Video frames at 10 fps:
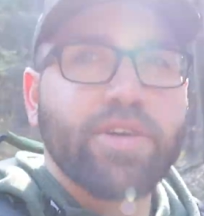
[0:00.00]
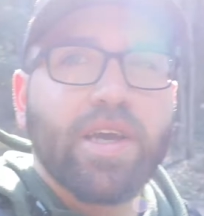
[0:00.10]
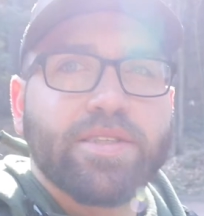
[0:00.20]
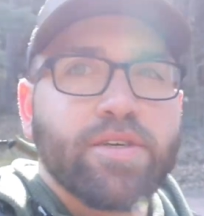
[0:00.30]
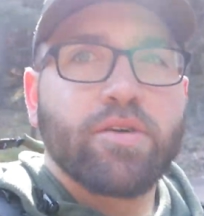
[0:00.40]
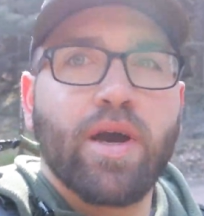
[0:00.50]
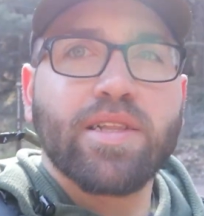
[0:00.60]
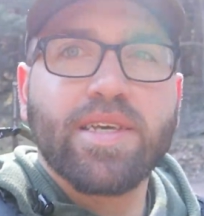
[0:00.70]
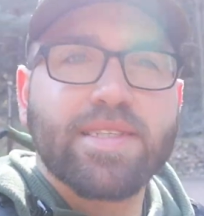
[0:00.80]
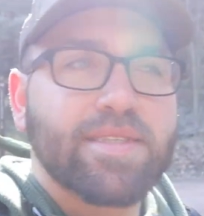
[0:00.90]
to get to
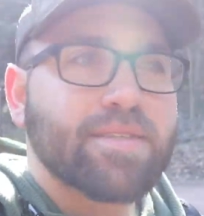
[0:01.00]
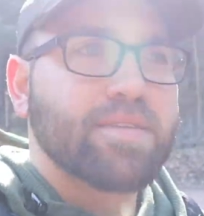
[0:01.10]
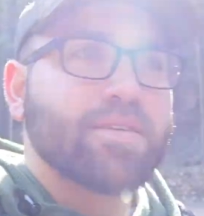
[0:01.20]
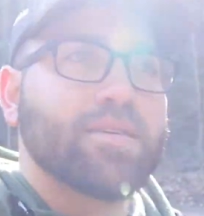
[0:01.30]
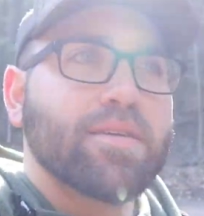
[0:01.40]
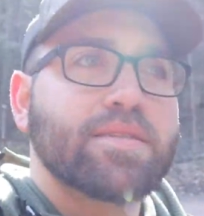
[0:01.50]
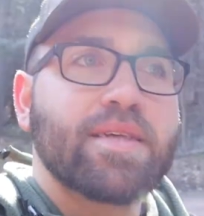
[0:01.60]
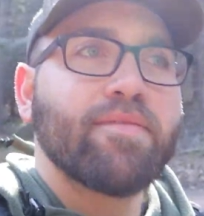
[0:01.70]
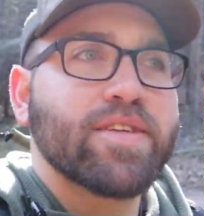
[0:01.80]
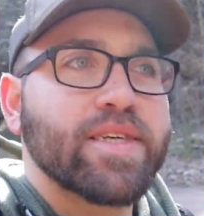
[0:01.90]
at least
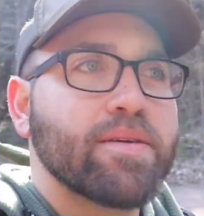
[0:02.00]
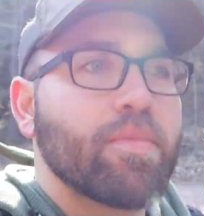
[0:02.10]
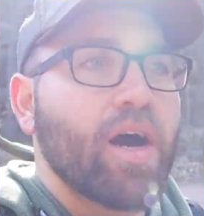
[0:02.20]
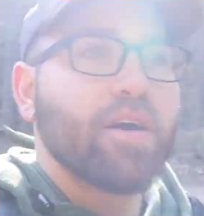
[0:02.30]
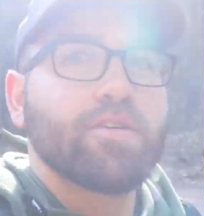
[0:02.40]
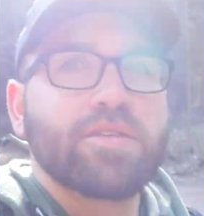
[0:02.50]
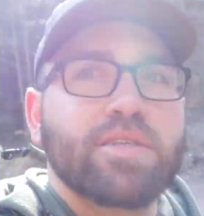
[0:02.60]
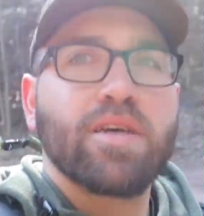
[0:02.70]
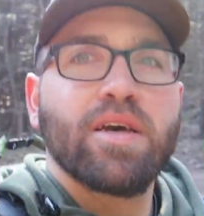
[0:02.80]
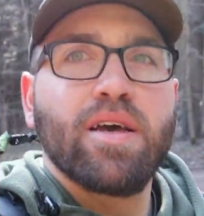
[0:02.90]
17
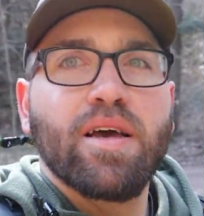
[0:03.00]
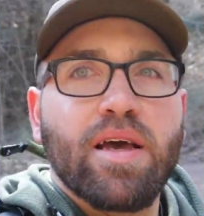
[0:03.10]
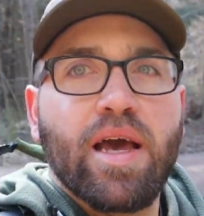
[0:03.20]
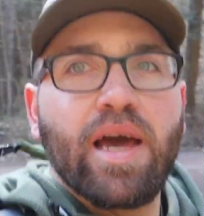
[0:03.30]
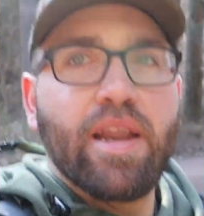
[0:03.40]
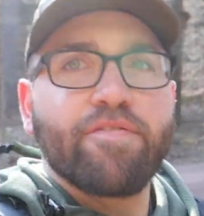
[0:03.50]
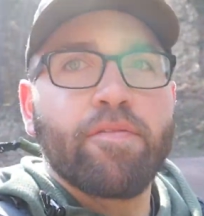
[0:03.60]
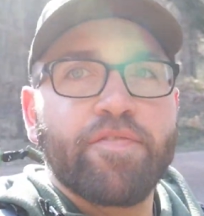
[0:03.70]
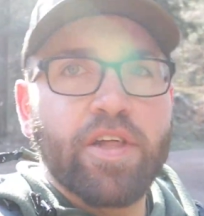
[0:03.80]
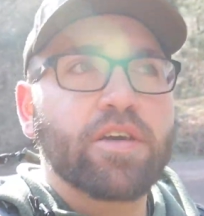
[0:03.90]
miles, and if
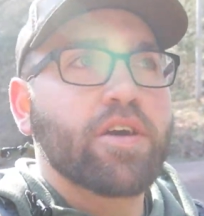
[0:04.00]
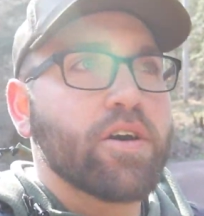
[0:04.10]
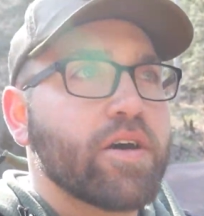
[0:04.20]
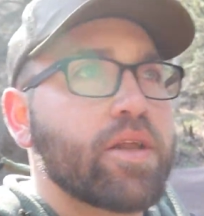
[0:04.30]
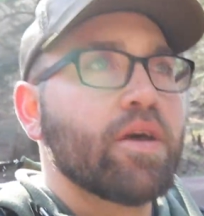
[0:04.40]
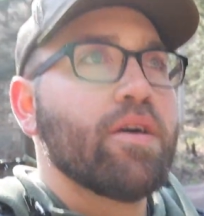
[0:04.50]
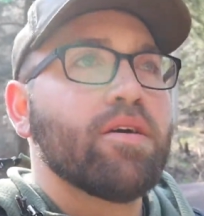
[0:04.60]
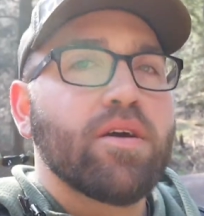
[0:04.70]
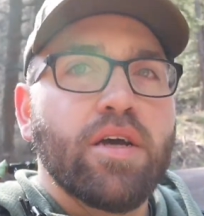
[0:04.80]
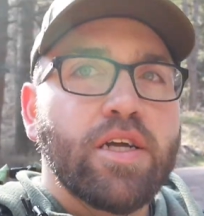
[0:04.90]
I'm feeling good,
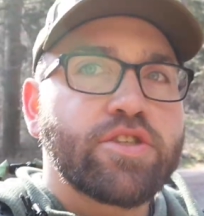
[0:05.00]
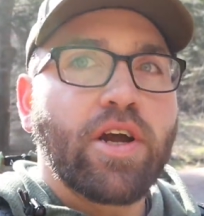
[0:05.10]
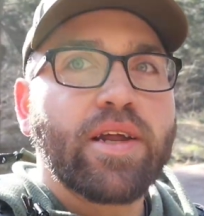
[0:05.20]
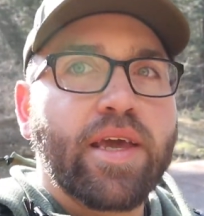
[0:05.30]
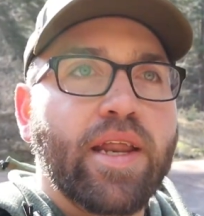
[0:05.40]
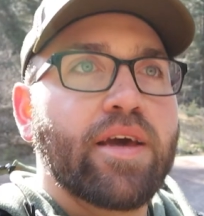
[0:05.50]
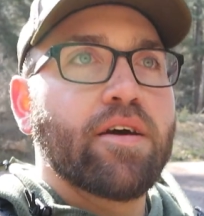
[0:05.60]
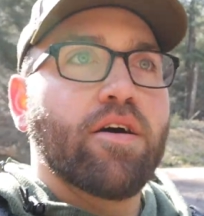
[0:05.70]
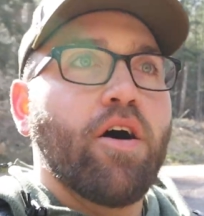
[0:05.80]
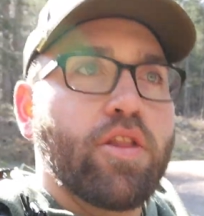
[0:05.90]
try to get it
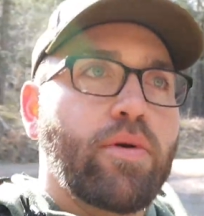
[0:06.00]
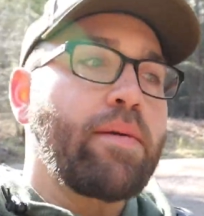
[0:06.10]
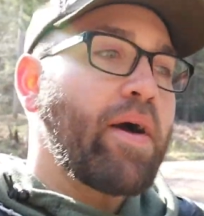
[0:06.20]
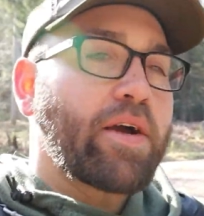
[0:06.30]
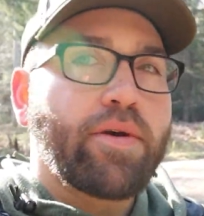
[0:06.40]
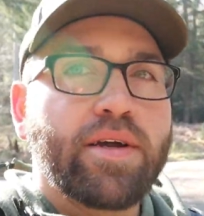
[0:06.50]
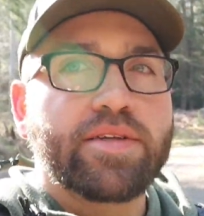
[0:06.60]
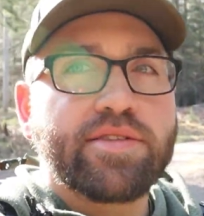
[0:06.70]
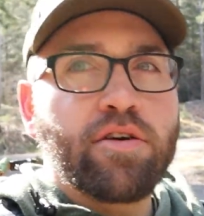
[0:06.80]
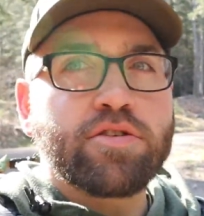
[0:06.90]
all the way back around to
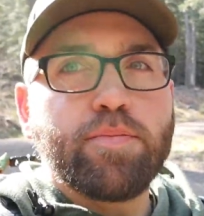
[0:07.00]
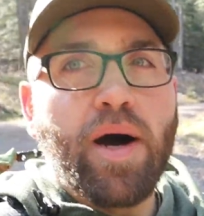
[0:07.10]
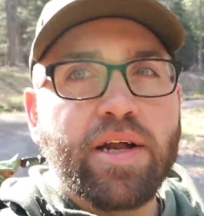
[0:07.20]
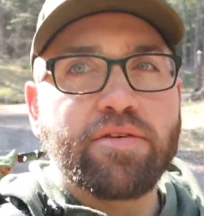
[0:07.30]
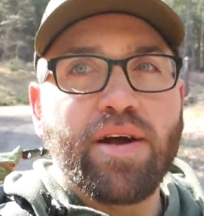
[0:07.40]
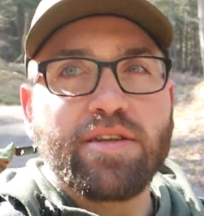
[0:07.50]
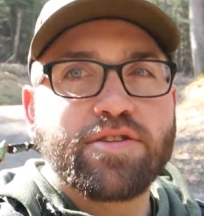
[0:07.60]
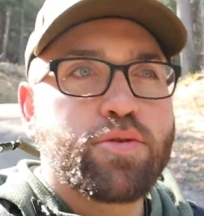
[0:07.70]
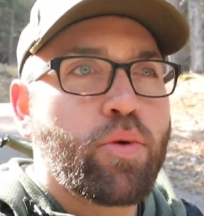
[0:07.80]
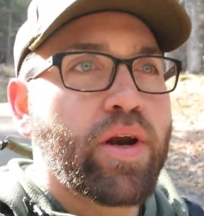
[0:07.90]
Soanes Pond around
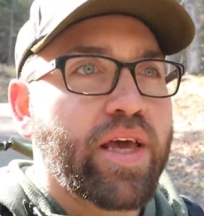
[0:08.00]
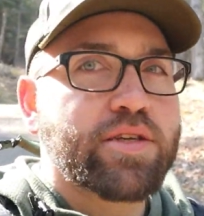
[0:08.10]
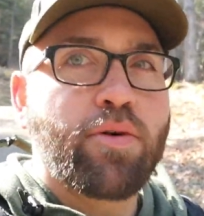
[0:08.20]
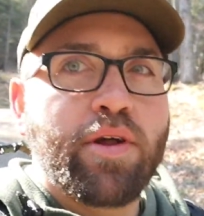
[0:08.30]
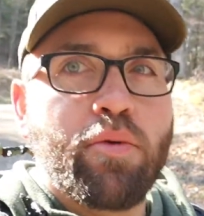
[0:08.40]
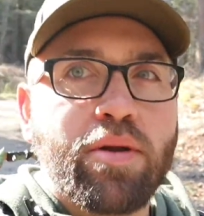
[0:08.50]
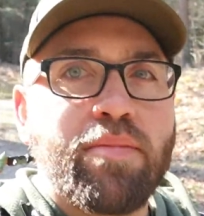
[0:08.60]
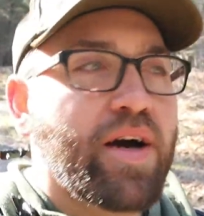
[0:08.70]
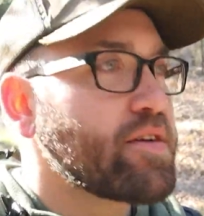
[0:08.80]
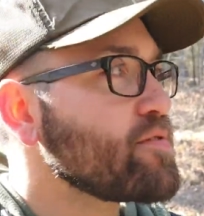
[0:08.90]
20, 21
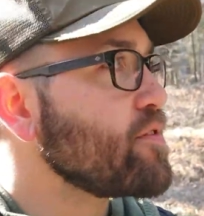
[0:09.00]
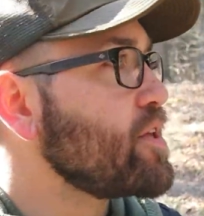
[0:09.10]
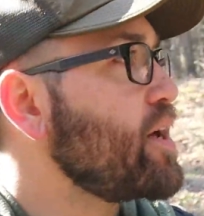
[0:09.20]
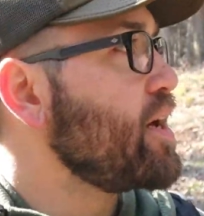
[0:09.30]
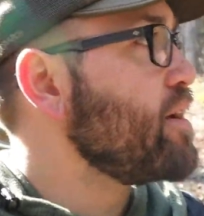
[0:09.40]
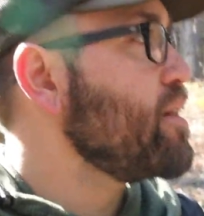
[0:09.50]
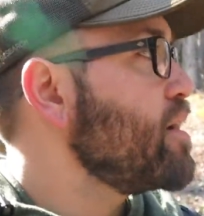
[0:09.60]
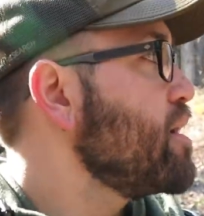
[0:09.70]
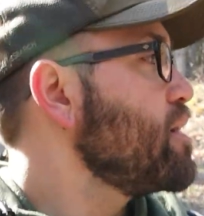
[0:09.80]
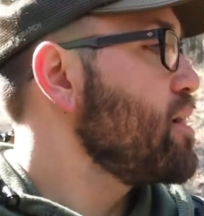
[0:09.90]
miles for the day.
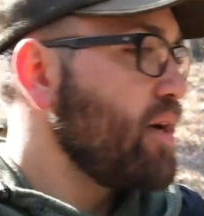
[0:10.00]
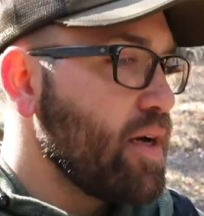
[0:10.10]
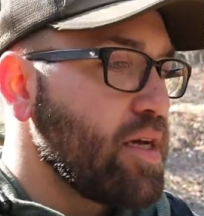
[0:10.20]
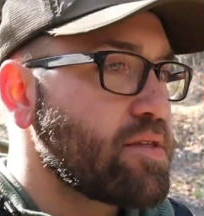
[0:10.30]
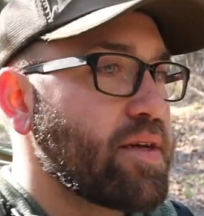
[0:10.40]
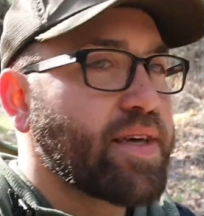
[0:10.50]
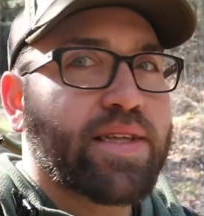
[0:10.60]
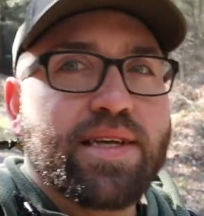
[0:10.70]
So I think